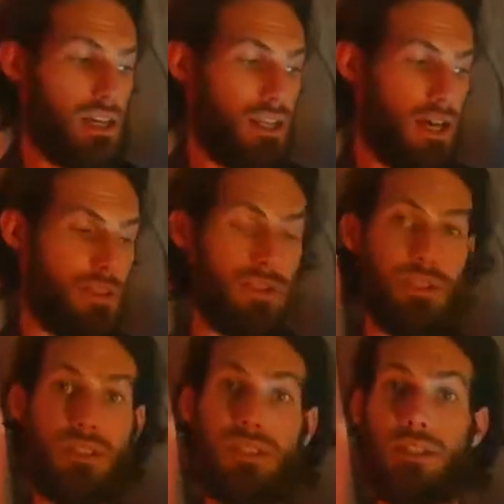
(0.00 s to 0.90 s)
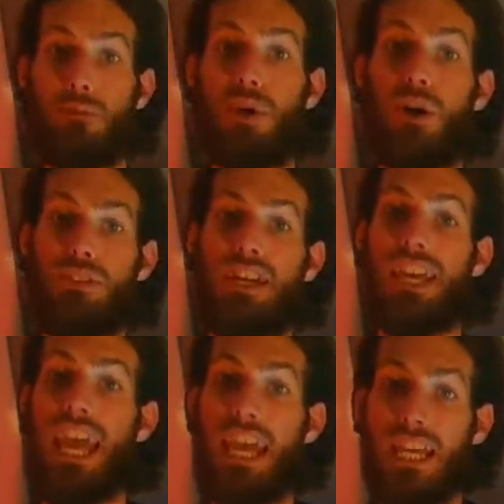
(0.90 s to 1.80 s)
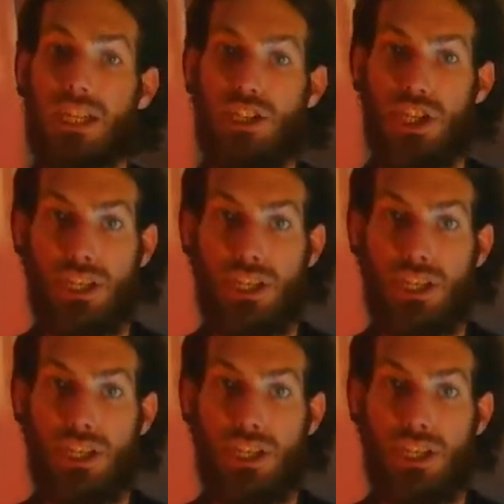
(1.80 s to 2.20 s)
There's a system called the caged